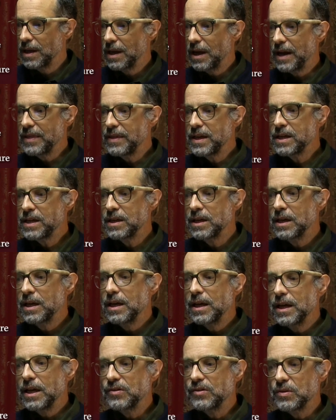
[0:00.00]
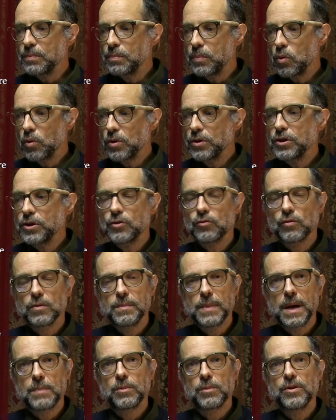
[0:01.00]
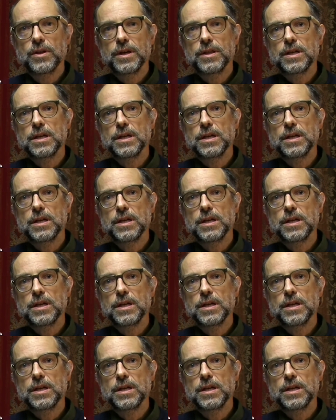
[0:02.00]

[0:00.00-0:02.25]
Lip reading: I think it's important to remember that